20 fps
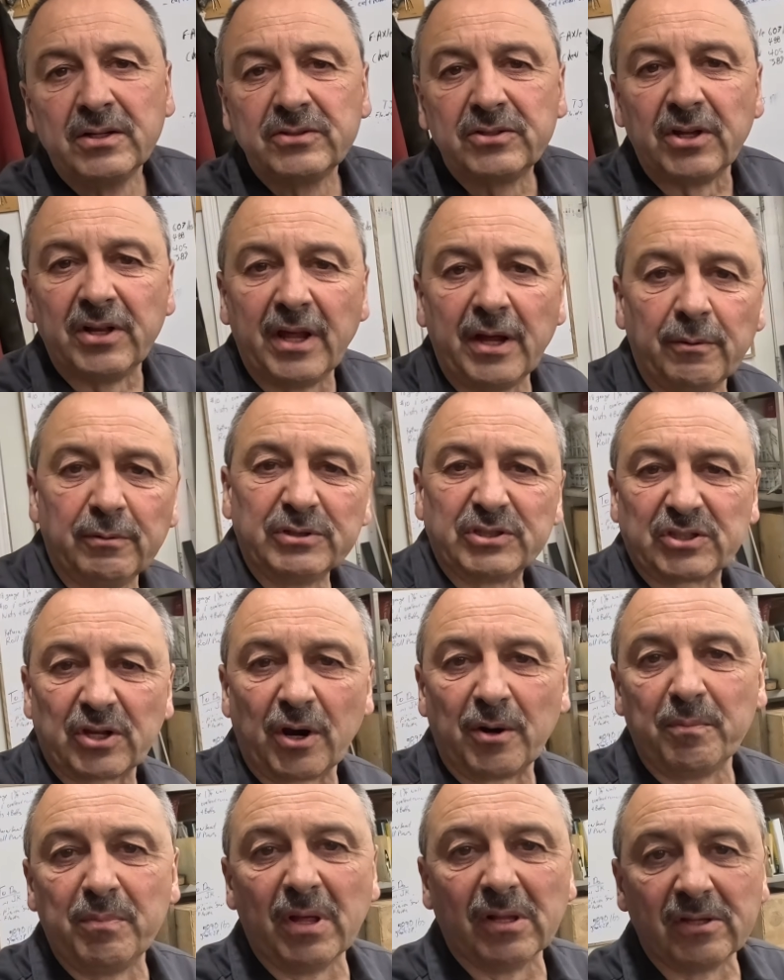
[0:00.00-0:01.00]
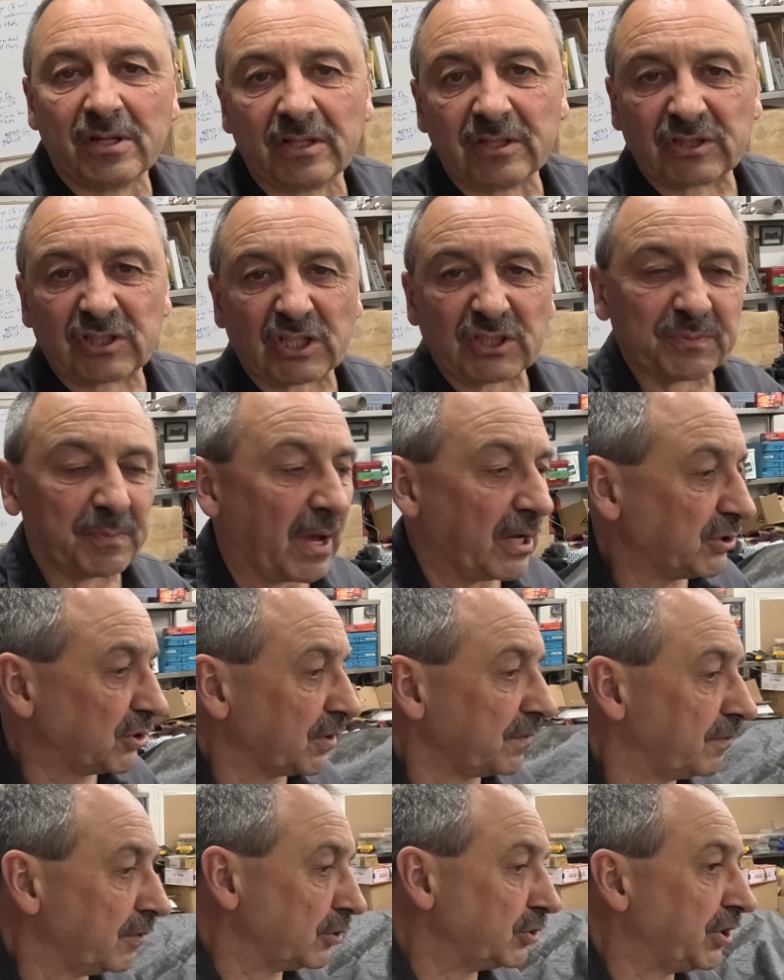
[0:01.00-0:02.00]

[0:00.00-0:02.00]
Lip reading: Today we start building the suspension for